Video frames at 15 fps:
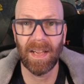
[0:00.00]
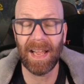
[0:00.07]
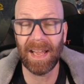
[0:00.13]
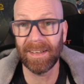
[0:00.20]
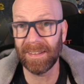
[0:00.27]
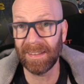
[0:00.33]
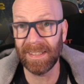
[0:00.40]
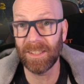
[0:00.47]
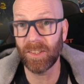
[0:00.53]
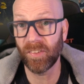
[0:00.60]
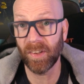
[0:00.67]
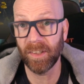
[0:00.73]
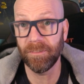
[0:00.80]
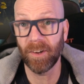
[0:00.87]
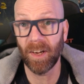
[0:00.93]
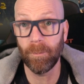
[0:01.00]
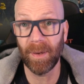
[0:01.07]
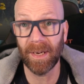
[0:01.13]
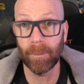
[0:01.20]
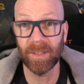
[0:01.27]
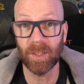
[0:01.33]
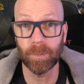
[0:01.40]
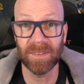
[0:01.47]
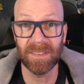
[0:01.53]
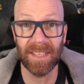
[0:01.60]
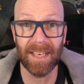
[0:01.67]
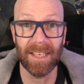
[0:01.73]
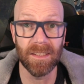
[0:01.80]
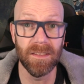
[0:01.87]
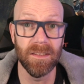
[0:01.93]
And at least 35 megabits per
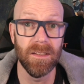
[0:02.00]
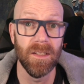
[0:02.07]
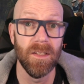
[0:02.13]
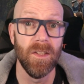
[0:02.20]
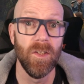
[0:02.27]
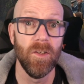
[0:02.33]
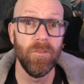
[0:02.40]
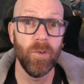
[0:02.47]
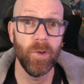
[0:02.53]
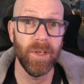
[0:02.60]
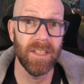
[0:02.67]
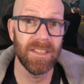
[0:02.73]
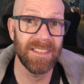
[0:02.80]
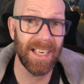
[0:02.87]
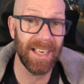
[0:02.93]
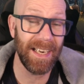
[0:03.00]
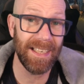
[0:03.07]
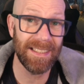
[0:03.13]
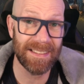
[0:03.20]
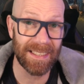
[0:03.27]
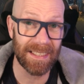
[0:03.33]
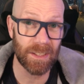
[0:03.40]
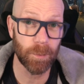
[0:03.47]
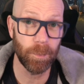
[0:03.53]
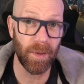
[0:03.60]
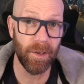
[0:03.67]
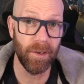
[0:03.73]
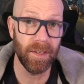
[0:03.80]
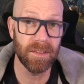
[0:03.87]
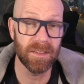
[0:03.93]
second for your 1080
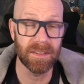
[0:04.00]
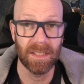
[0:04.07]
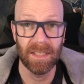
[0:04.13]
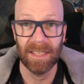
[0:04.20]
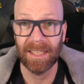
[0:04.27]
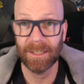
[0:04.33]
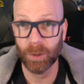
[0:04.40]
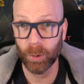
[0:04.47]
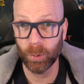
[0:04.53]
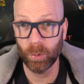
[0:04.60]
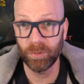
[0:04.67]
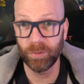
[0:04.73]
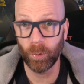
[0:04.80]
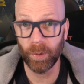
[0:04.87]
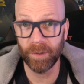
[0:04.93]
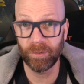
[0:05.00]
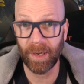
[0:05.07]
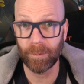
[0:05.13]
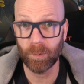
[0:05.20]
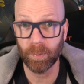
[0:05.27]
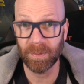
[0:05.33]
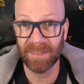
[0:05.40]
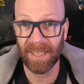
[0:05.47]
experience at 240 frames per